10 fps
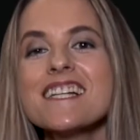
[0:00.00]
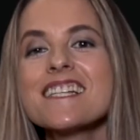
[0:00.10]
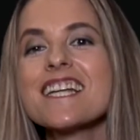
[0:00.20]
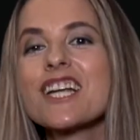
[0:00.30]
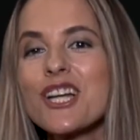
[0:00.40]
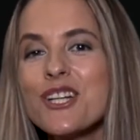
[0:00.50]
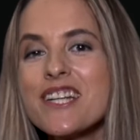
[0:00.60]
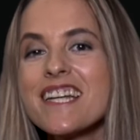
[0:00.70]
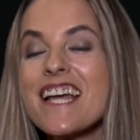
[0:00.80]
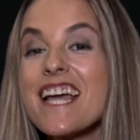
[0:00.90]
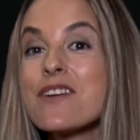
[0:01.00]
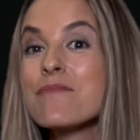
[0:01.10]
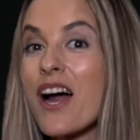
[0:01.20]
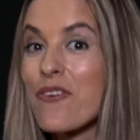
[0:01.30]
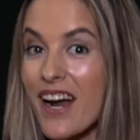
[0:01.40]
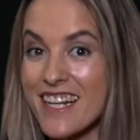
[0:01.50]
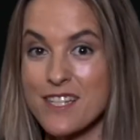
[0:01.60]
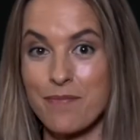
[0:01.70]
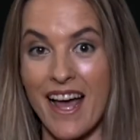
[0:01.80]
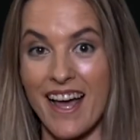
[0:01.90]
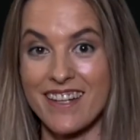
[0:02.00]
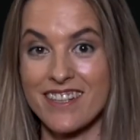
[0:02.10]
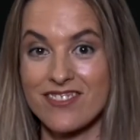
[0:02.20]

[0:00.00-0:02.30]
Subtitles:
is included in my race pack?